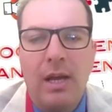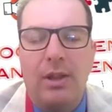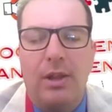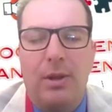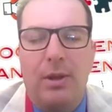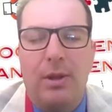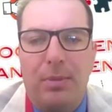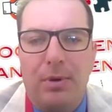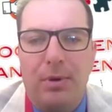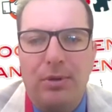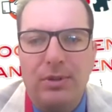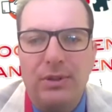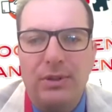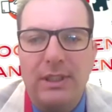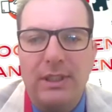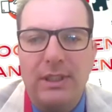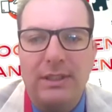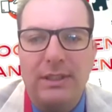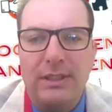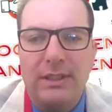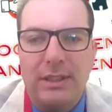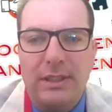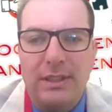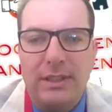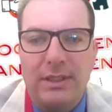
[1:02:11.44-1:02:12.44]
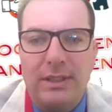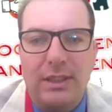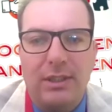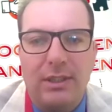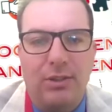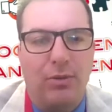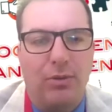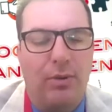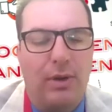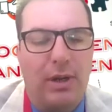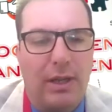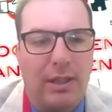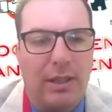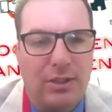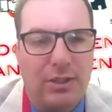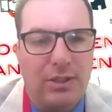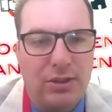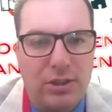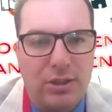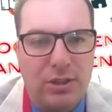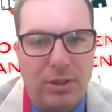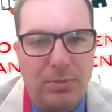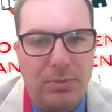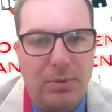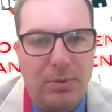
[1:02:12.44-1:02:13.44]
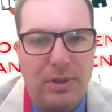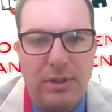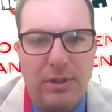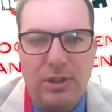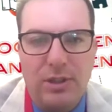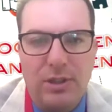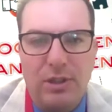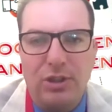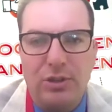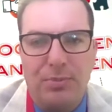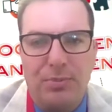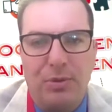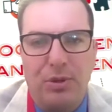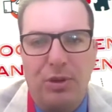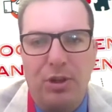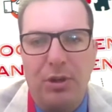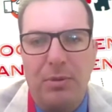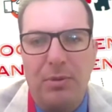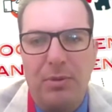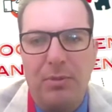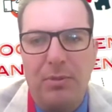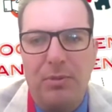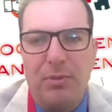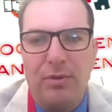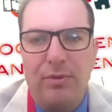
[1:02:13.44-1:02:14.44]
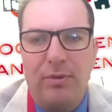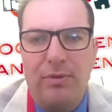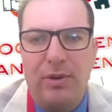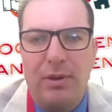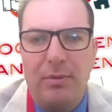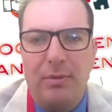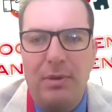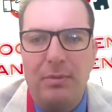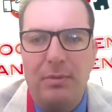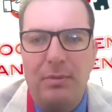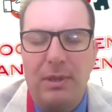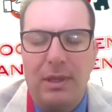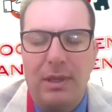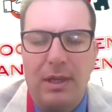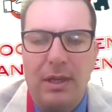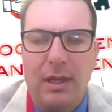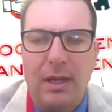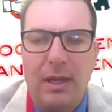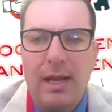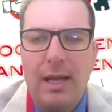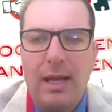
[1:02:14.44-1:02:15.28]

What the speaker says: processes and the relationship with the Central Procurement Board of Namibia?